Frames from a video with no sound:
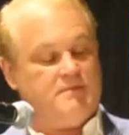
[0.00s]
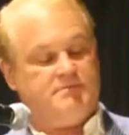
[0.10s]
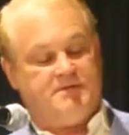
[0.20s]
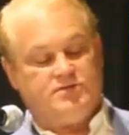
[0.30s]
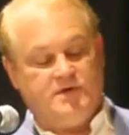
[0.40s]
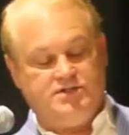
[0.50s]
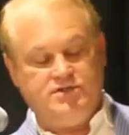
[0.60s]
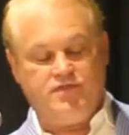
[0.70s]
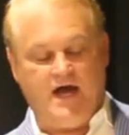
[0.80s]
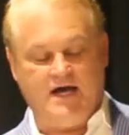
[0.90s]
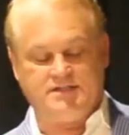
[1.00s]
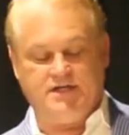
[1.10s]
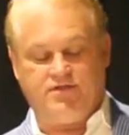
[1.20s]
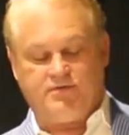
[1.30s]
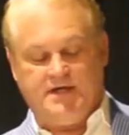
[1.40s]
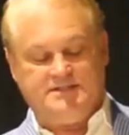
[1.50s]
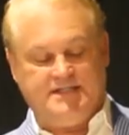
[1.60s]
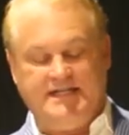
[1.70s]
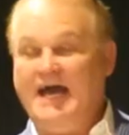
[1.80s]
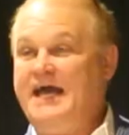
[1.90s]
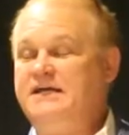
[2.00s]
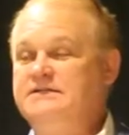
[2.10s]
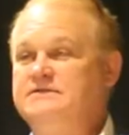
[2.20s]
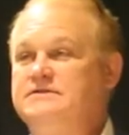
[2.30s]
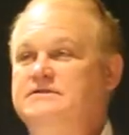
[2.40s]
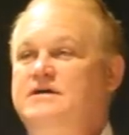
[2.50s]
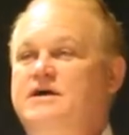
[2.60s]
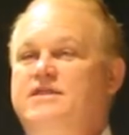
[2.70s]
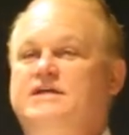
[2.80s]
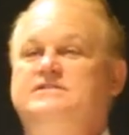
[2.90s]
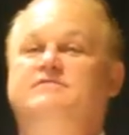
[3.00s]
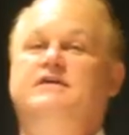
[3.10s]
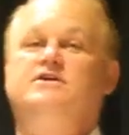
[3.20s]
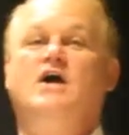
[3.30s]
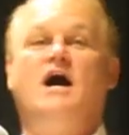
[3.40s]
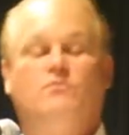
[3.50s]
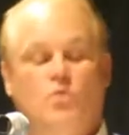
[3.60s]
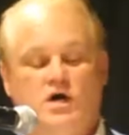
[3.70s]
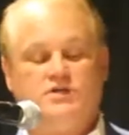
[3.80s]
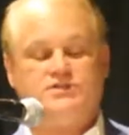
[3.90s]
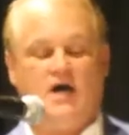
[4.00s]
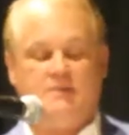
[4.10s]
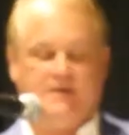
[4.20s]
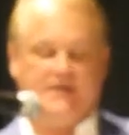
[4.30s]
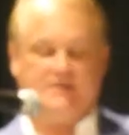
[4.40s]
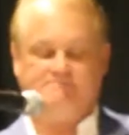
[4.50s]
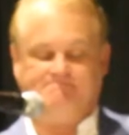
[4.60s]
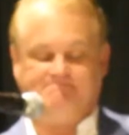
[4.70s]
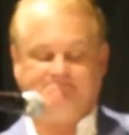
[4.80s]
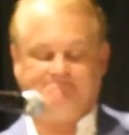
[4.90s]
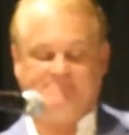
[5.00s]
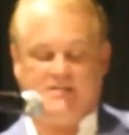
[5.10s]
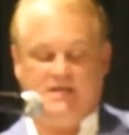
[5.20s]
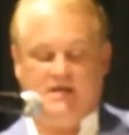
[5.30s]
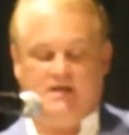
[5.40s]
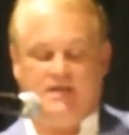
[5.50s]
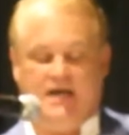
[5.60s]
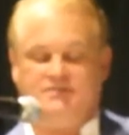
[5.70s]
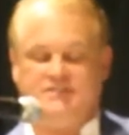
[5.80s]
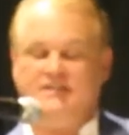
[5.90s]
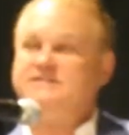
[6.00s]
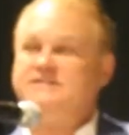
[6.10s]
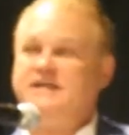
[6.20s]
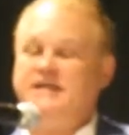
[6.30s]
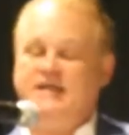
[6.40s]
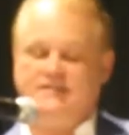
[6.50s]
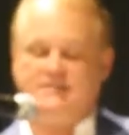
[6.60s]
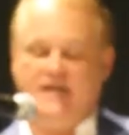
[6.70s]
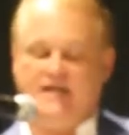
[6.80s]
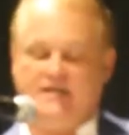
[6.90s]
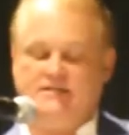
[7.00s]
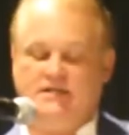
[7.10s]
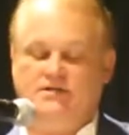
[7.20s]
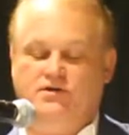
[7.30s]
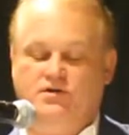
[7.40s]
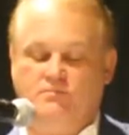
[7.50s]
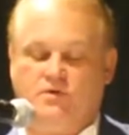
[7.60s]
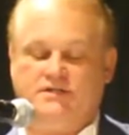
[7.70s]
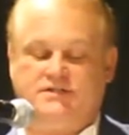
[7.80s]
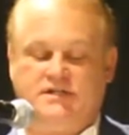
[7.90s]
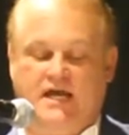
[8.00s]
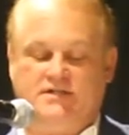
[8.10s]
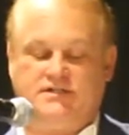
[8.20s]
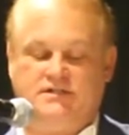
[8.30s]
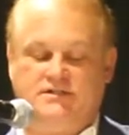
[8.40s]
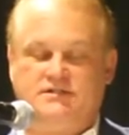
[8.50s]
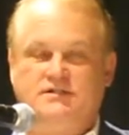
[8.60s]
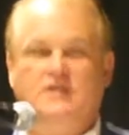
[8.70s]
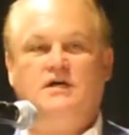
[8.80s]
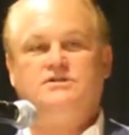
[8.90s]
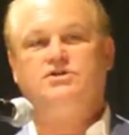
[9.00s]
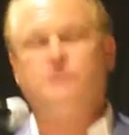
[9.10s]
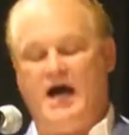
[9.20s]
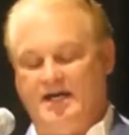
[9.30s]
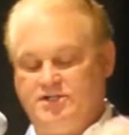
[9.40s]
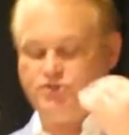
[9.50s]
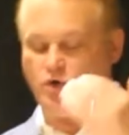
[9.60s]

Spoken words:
But between 2003 and today, things have even gotten worse, not better. The FCC has taken numerous stances to try to